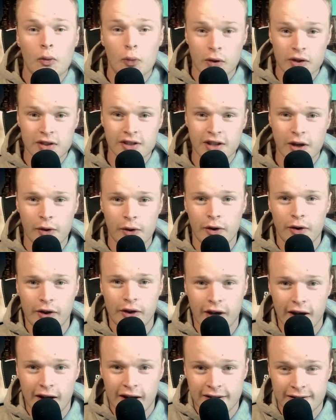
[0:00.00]
is going on,
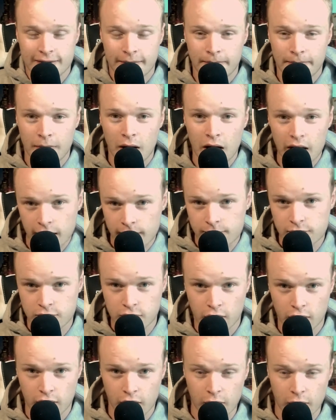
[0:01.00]
guys? My name's
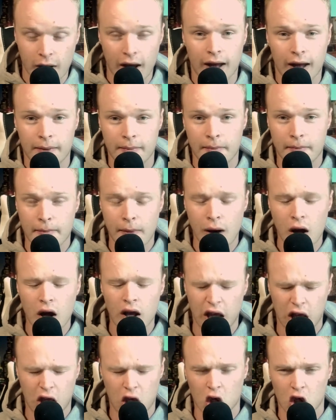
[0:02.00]
Jono, and my
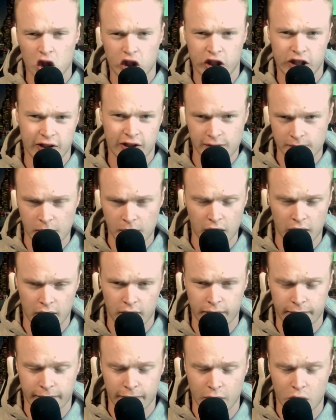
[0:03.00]
god, this
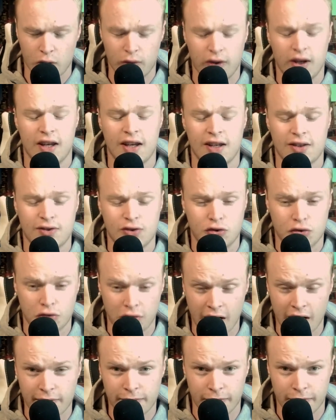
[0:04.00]
microphone is
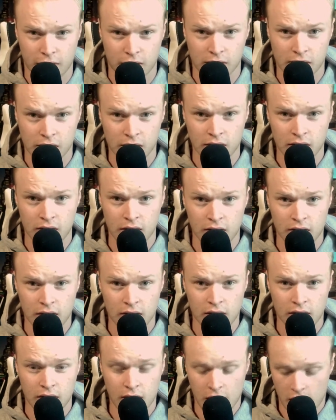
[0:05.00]
dreadful.
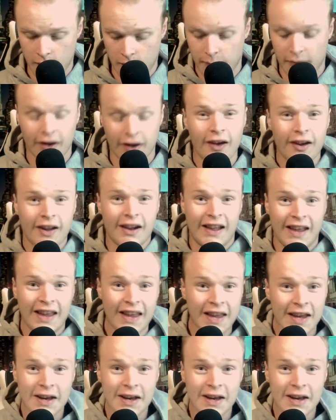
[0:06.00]
But luckily,